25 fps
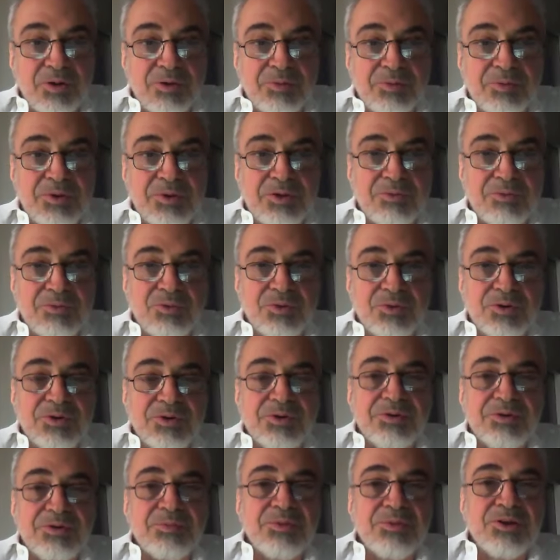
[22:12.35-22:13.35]
It's
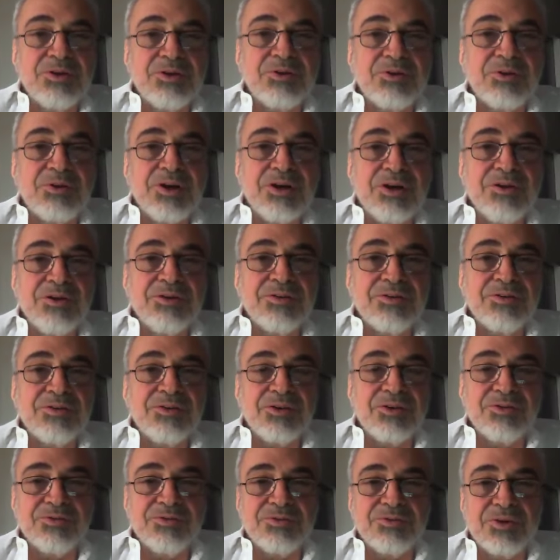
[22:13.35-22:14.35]
been around
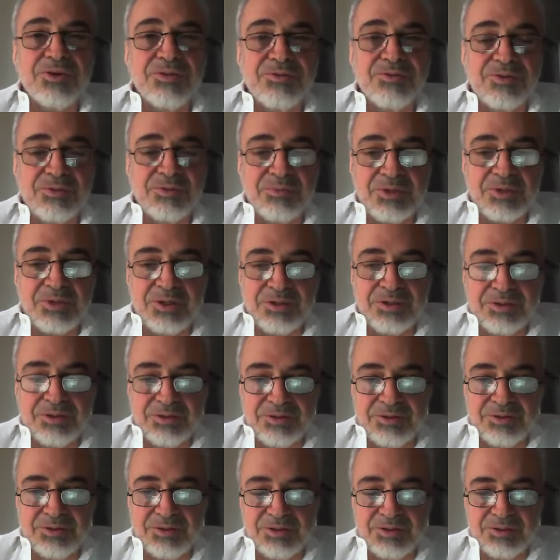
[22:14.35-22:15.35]
software for about
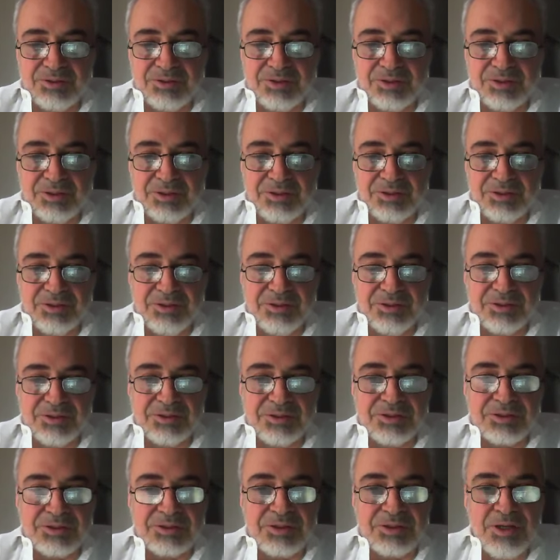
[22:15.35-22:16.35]
30
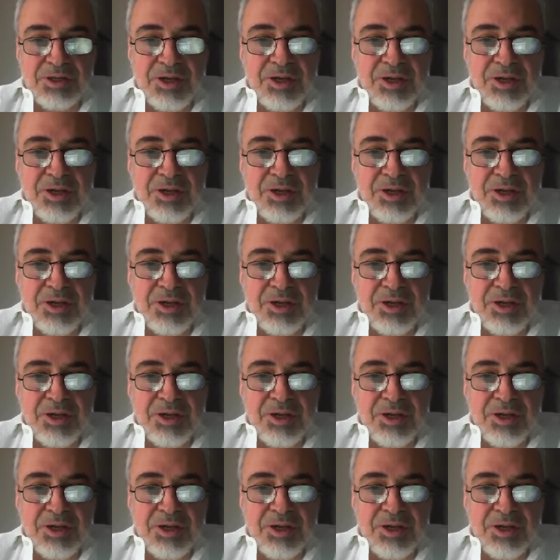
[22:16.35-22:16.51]
years.